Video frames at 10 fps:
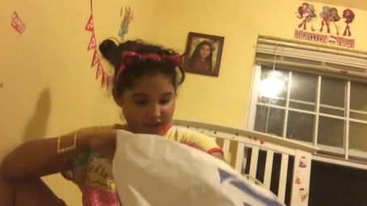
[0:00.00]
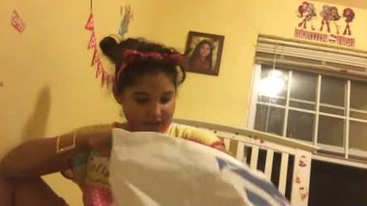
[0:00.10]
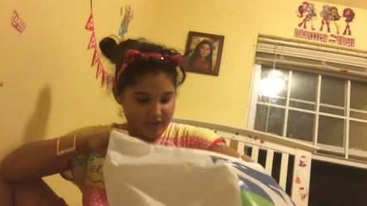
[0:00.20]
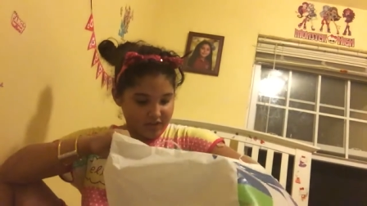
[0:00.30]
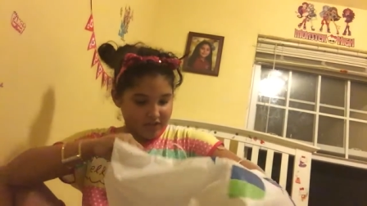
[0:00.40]

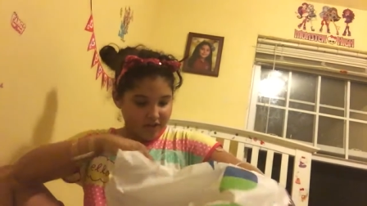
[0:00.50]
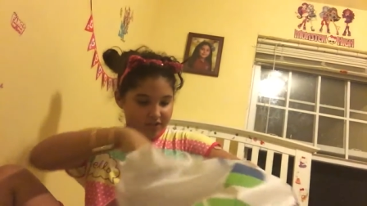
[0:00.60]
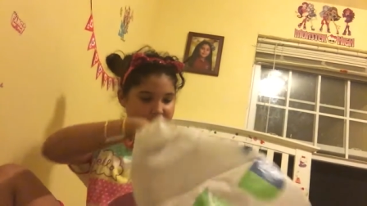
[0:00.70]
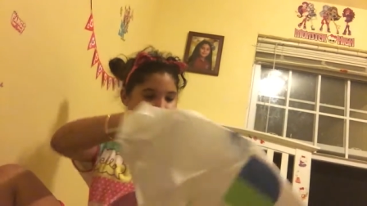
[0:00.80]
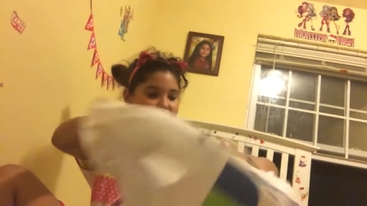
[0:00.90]
And you
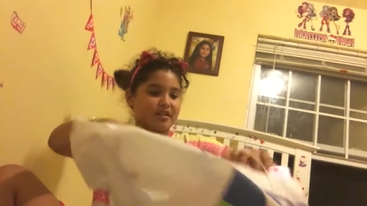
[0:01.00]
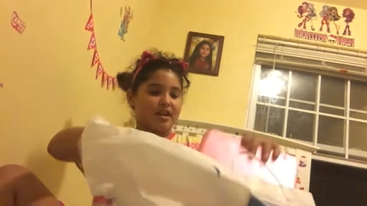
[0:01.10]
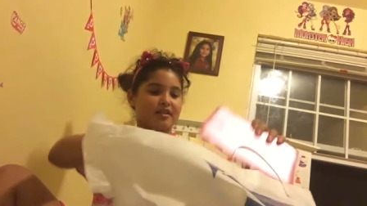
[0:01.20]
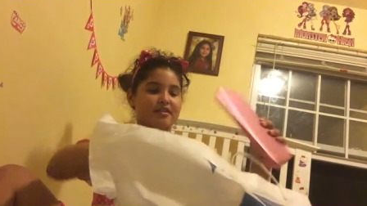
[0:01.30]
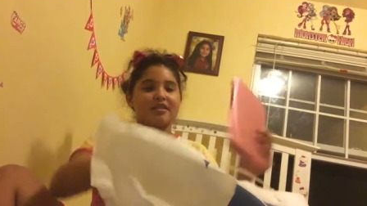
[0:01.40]
also
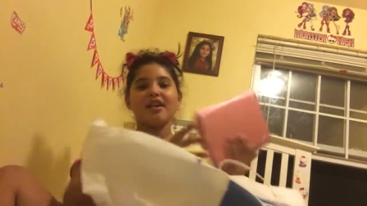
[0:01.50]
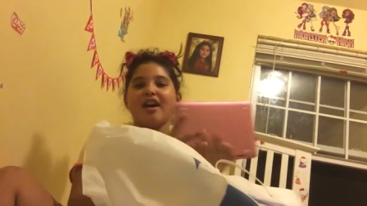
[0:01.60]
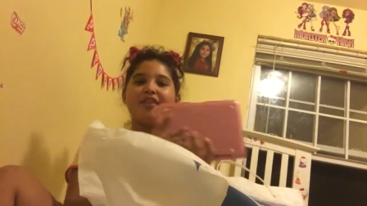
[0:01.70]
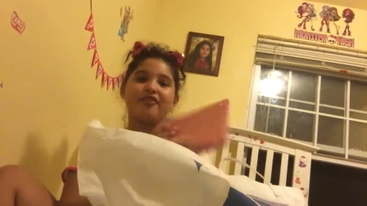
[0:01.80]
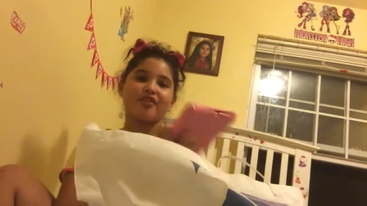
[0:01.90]
get
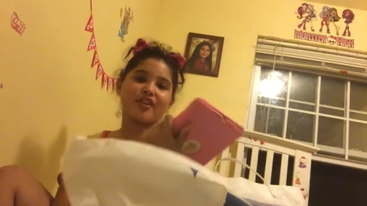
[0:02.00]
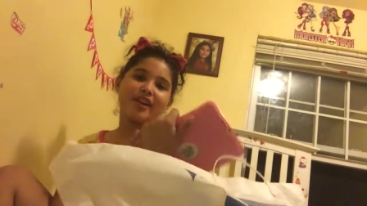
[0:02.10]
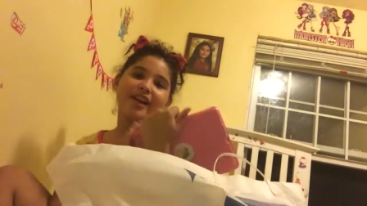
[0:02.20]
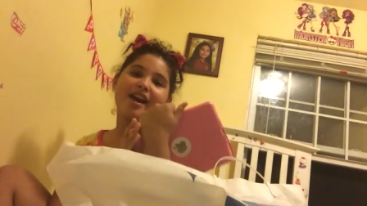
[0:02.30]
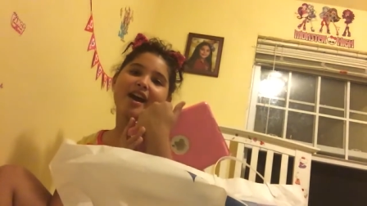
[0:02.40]
a
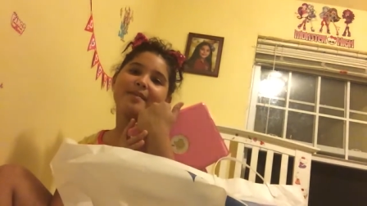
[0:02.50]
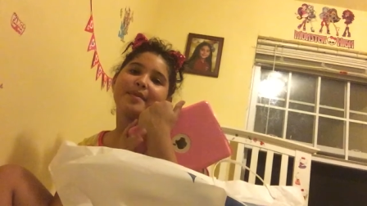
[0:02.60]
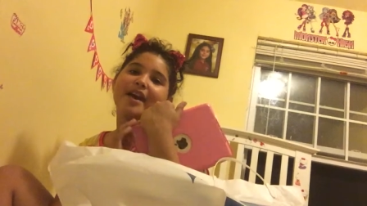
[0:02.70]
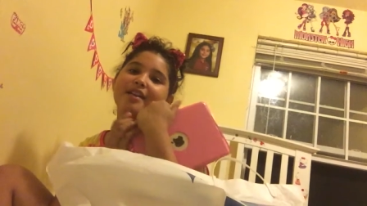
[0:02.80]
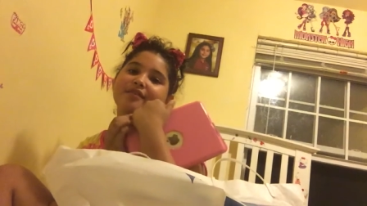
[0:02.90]
free
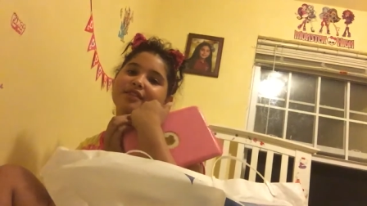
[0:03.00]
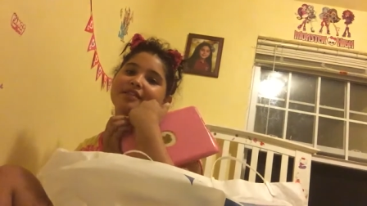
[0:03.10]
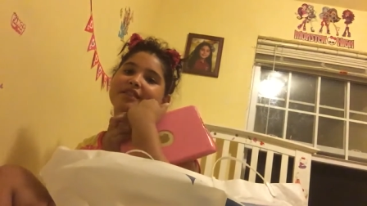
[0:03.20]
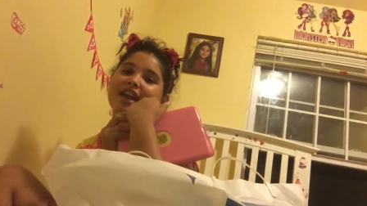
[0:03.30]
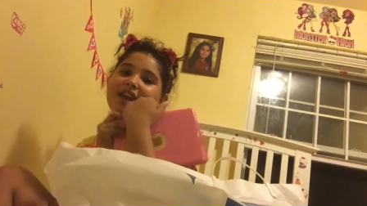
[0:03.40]
iPad with
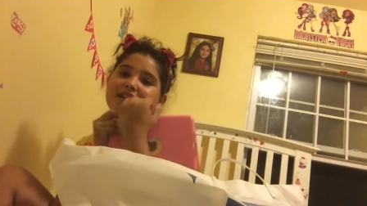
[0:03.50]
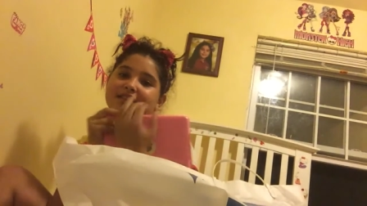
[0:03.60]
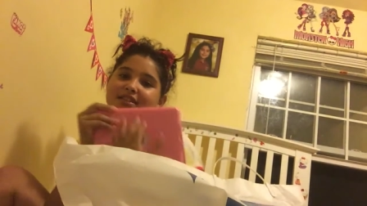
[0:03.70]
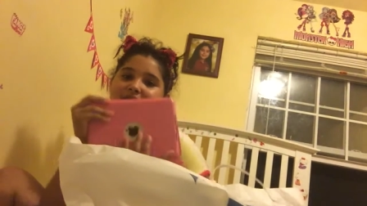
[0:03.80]
a case,